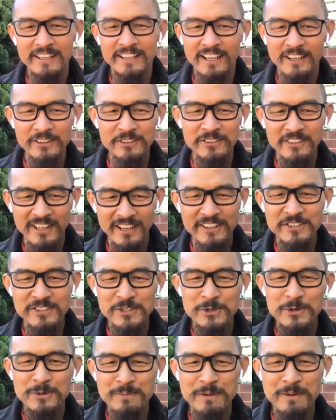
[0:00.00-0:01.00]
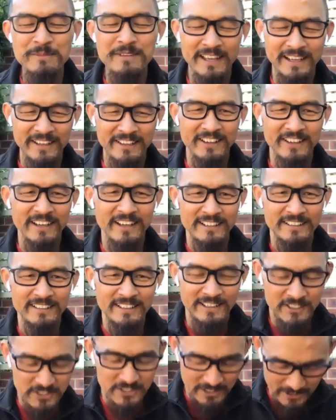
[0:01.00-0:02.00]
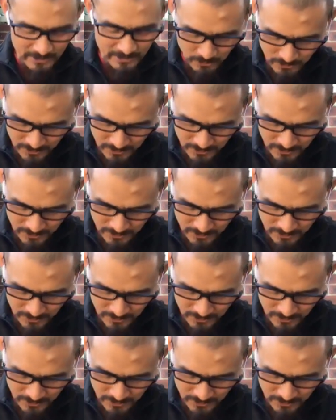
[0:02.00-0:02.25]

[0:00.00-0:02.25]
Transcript: that I do remember that night actually.